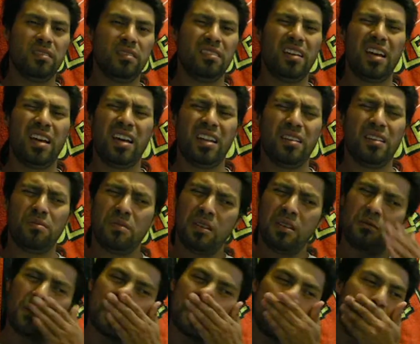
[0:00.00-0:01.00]
But yeah,
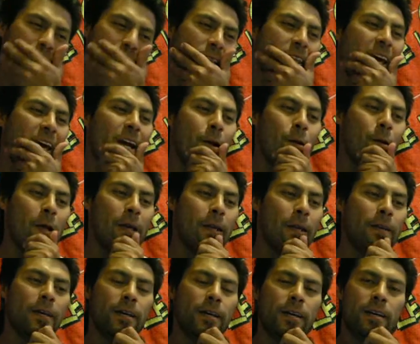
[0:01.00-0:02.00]
it wasn't really that
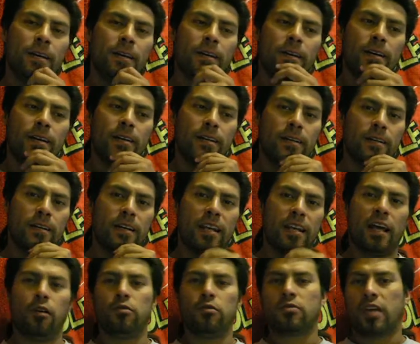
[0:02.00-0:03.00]
great.
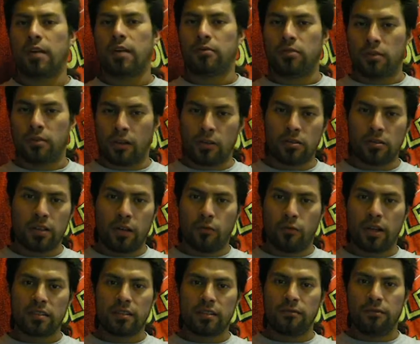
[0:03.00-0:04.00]
And I also came to the
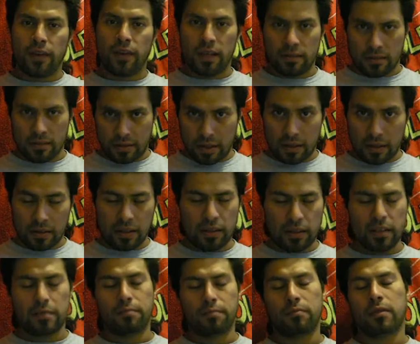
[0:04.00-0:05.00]
conclusion that wrestling fans
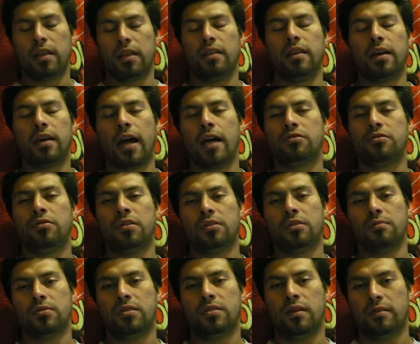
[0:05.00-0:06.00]
they
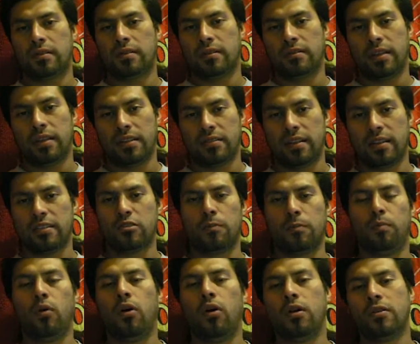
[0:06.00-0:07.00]
contradict themselves because they
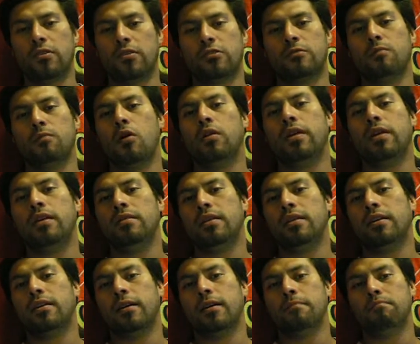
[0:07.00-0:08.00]
say support your small
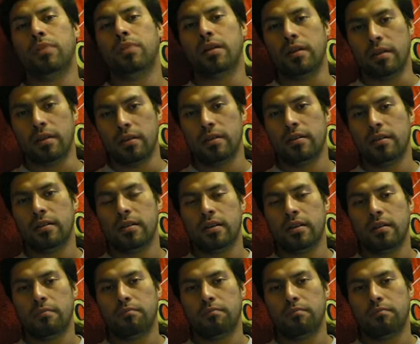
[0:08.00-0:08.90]
indie company,